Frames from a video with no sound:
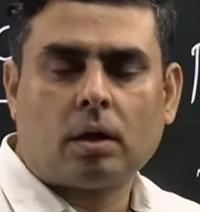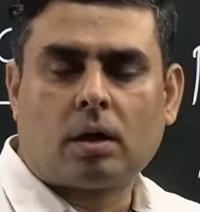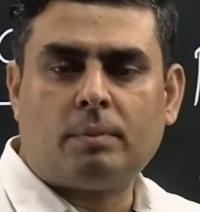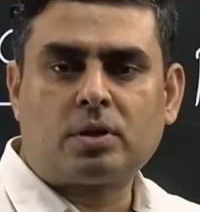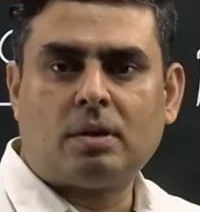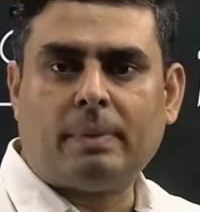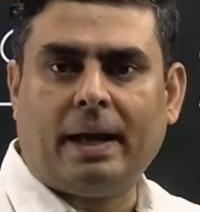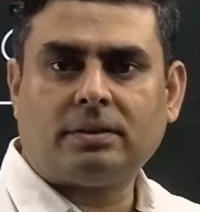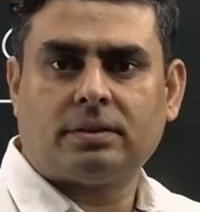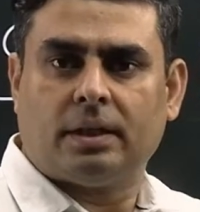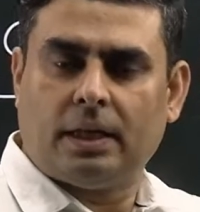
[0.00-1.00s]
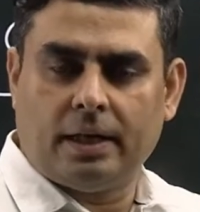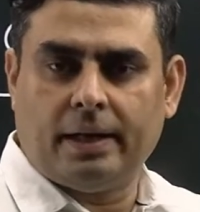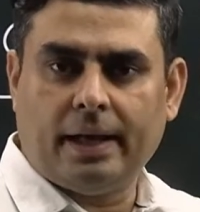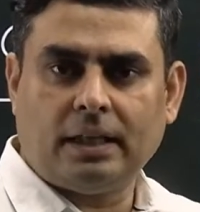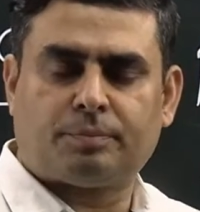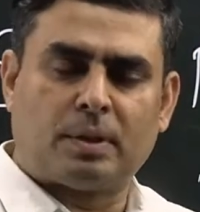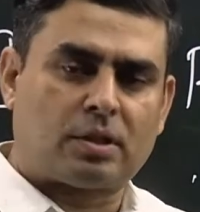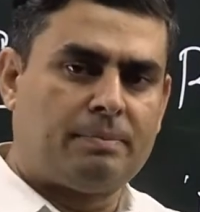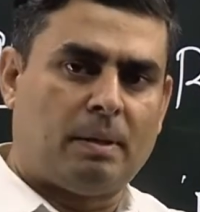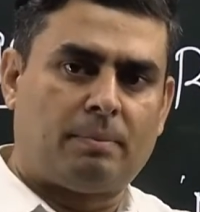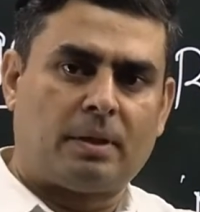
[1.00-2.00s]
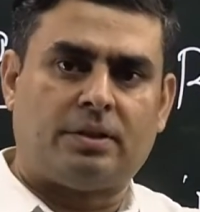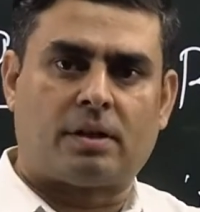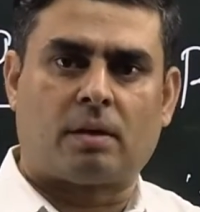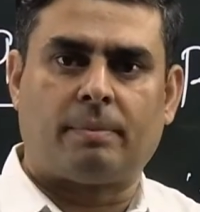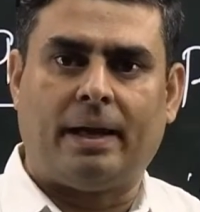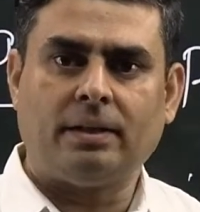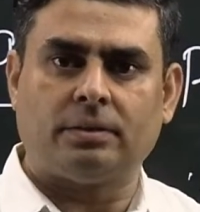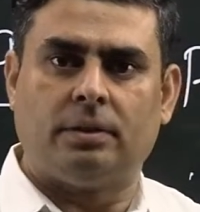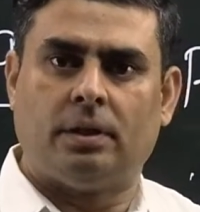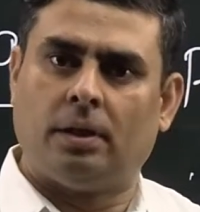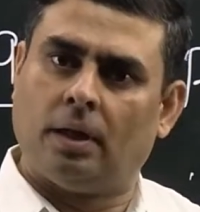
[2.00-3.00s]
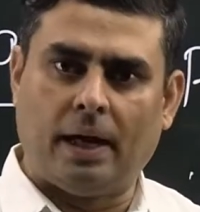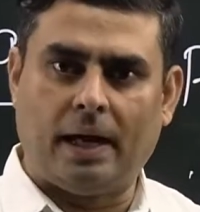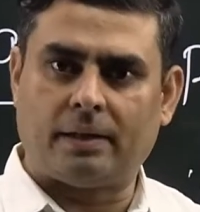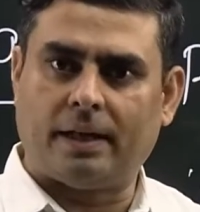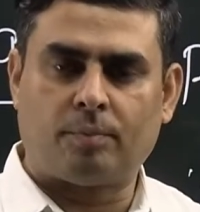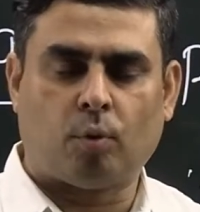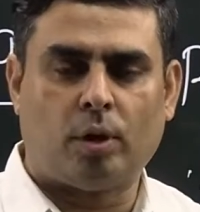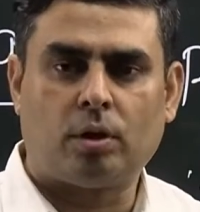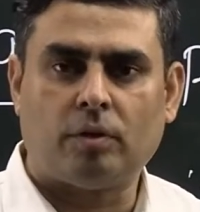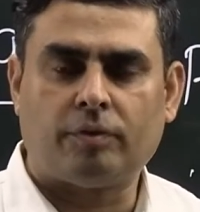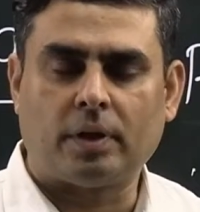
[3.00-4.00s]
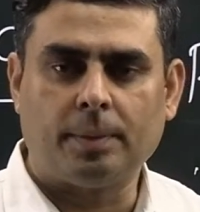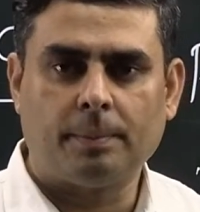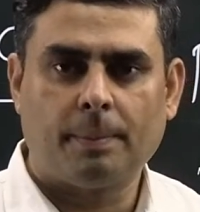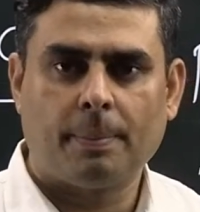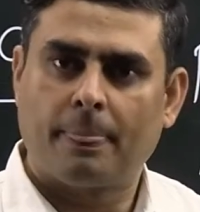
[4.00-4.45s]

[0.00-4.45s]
commercial banks in India, especially public sector banks at that point of time.